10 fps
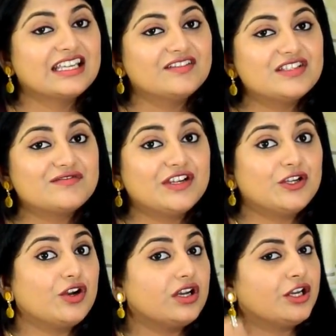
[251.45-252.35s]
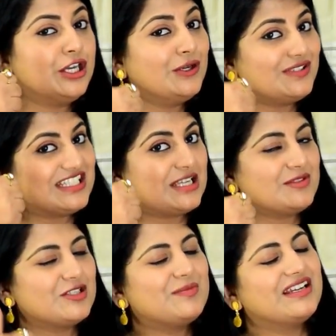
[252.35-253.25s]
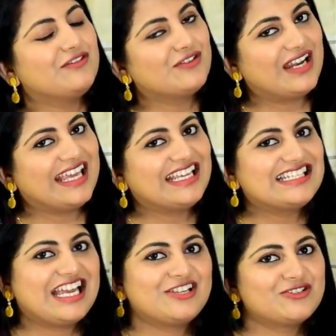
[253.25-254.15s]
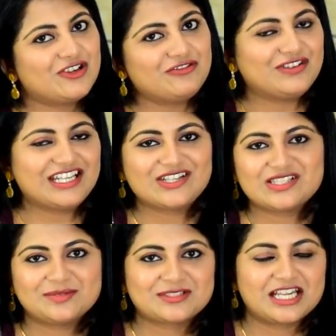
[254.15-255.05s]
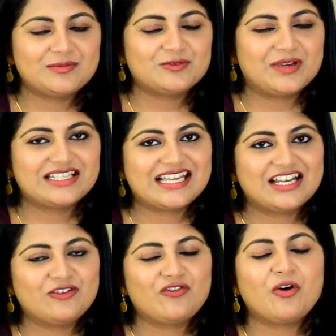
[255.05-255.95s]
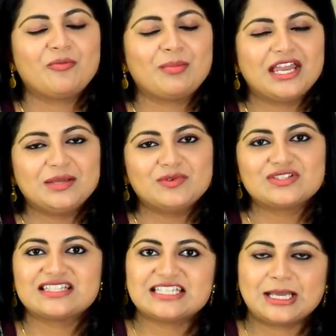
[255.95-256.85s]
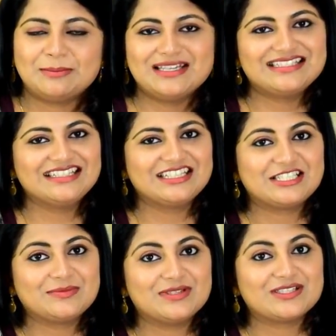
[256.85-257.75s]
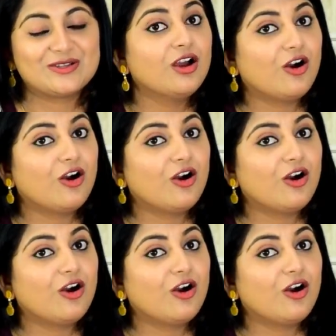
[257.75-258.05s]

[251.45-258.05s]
Give this video a huge thumbs up if you like it, and do not forget to subscribe to my channel for many more such amazing recipes.